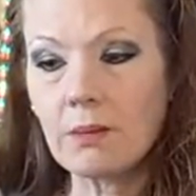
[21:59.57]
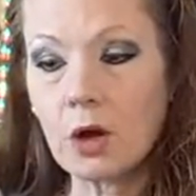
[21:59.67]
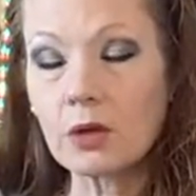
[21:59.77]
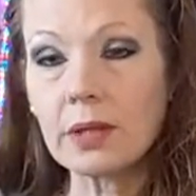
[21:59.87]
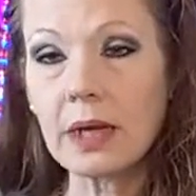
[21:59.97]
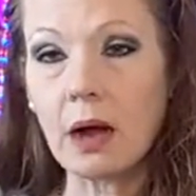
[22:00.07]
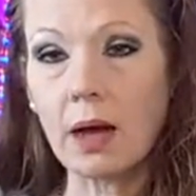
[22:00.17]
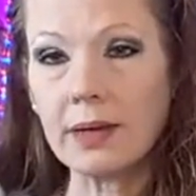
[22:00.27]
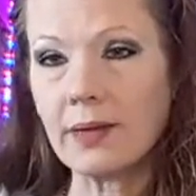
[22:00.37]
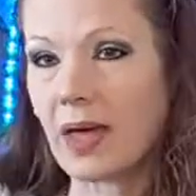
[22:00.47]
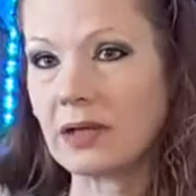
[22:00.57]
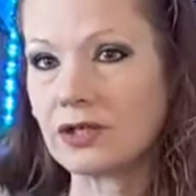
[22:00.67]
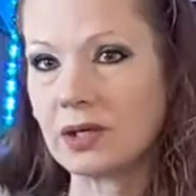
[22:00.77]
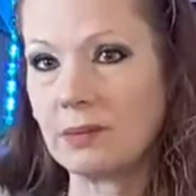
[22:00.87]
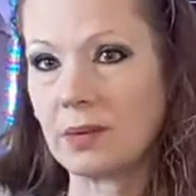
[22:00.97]
Early on in
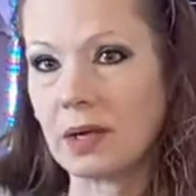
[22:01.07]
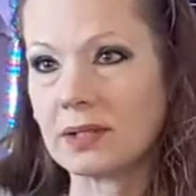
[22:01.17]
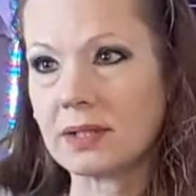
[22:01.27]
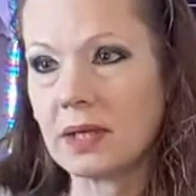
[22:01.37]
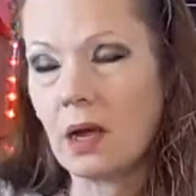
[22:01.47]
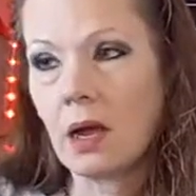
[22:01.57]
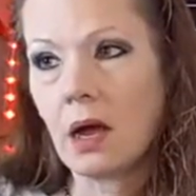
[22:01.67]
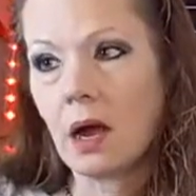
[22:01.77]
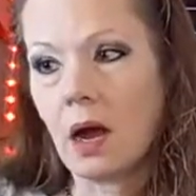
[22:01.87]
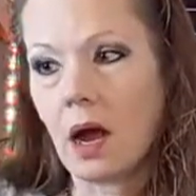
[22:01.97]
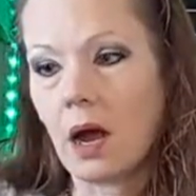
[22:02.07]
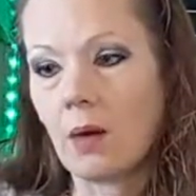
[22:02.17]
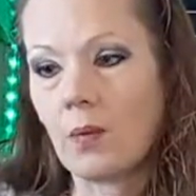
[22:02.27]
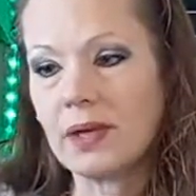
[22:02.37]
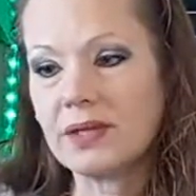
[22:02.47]
that treatment, we